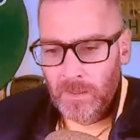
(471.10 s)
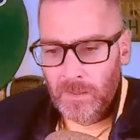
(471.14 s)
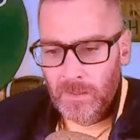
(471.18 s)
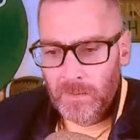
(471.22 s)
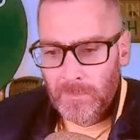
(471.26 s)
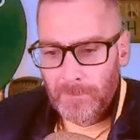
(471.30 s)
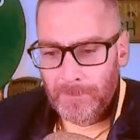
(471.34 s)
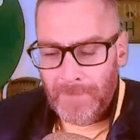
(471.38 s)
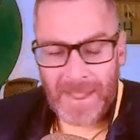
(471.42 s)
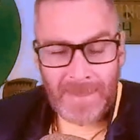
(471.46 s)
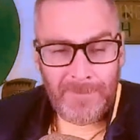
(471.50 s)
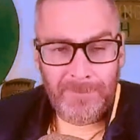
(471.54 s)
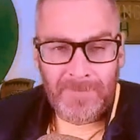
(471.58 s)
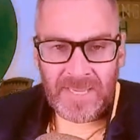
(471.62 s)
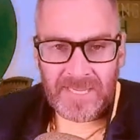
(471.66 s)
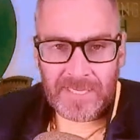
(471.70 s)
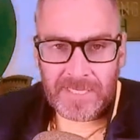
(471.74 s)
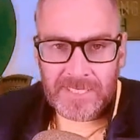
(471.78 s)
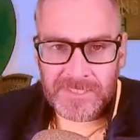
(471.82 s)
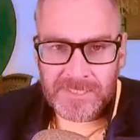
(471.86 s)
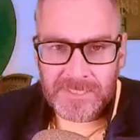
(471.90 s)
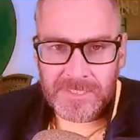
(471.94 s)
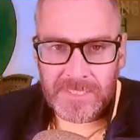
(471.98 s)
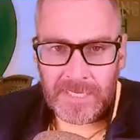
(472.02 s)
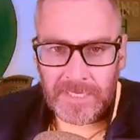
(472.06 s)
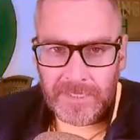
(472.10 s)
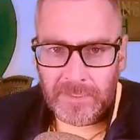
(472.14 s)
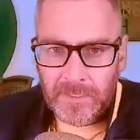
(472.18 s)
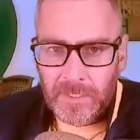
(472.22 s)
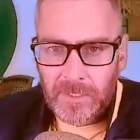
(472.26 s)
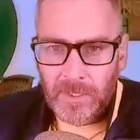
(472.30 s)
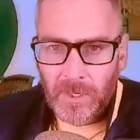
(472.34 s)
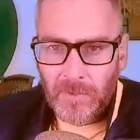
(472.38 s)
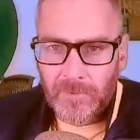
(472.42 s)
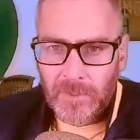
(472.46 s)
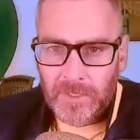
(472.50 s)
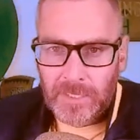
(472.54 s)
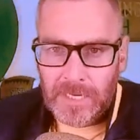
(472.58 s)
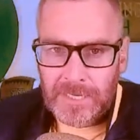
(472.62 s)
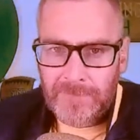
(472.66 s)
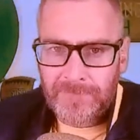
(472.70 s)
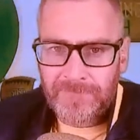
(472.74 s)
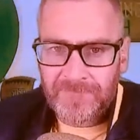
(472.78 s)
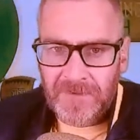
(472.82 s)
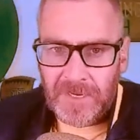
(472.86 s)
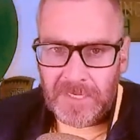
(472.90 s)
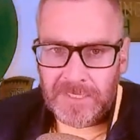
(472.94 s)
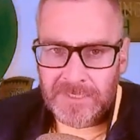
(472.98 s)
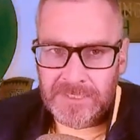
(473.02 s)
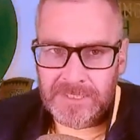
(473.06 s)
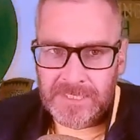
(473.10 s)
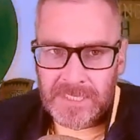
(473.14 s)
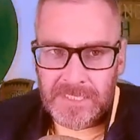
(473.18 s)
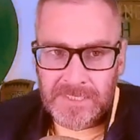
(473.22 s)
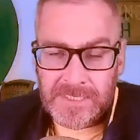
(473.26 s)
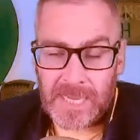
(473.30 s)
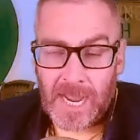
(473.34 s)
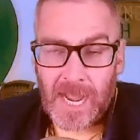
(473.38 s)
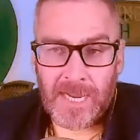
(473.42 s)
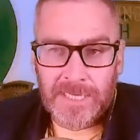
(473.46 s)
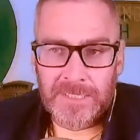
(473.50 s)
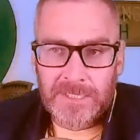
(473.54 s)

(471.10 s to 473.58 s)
My biggest thing to Notre Dame fans is